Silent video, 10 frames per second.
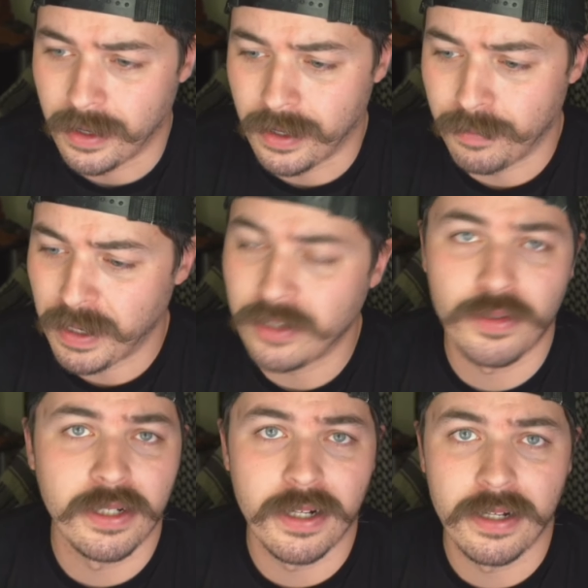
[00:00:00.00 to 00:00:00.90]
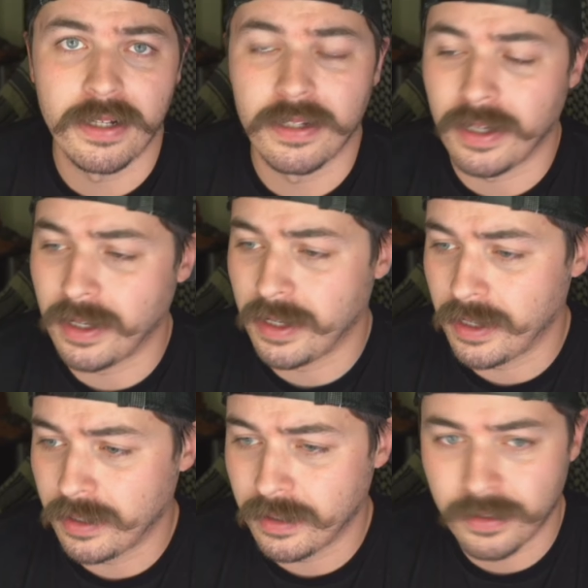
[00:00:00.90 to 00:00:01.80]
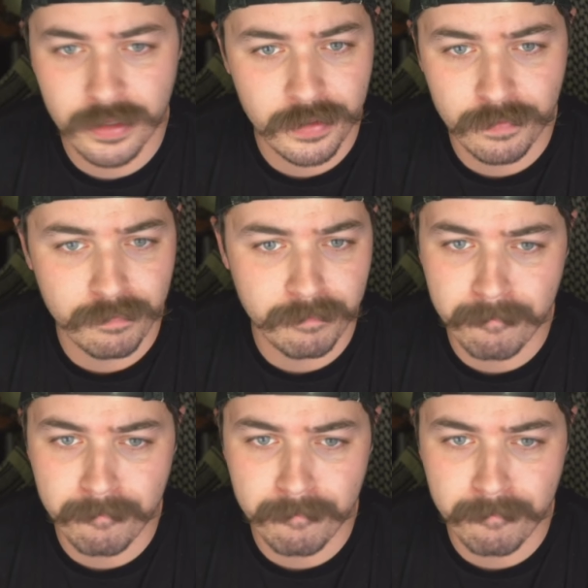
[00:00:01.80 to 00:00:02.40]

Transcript: uh, Patreon, and just